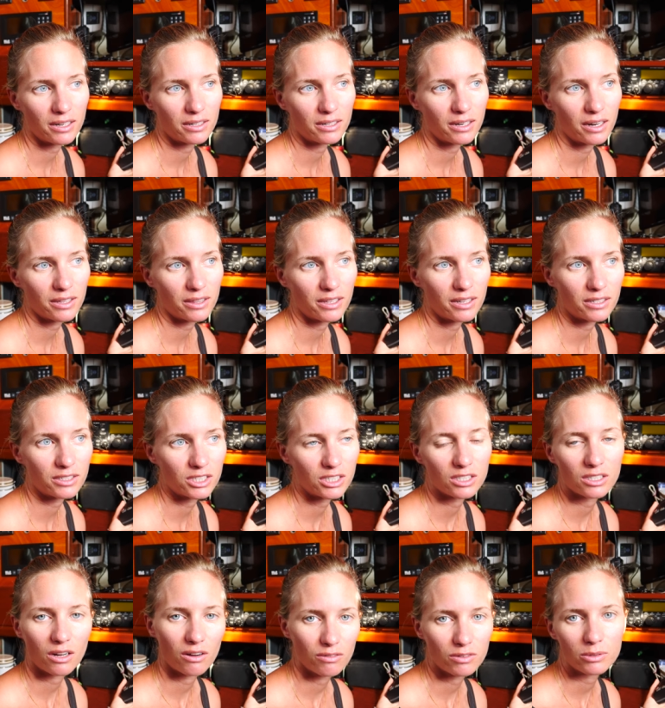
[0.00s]
and I think
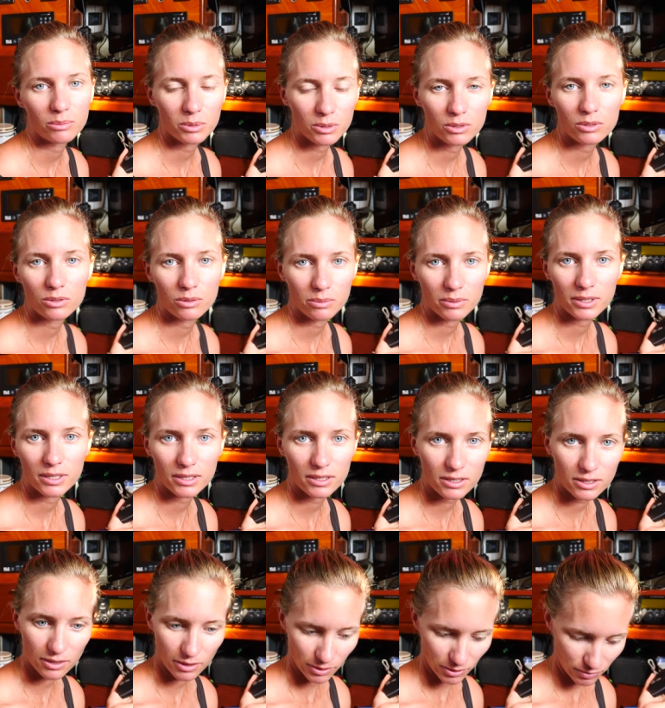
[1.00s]
she's comfortable too with
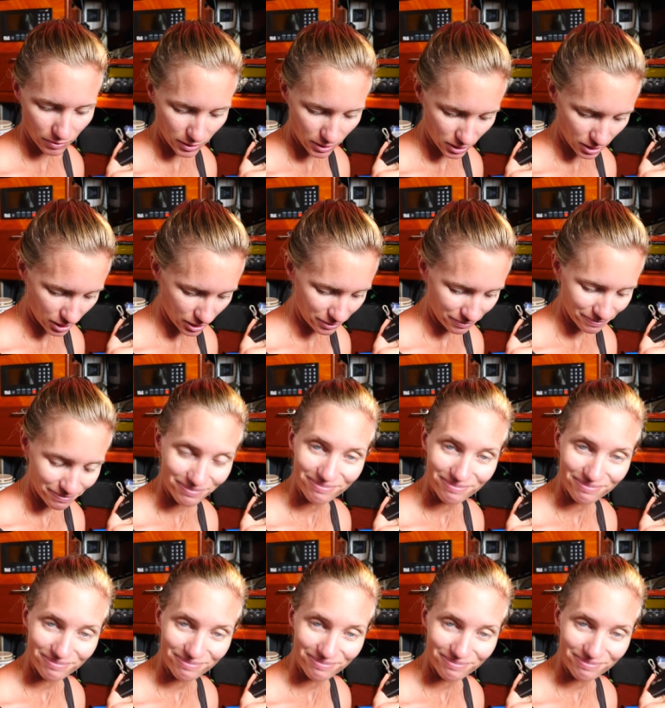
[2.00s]
it. So it feels good.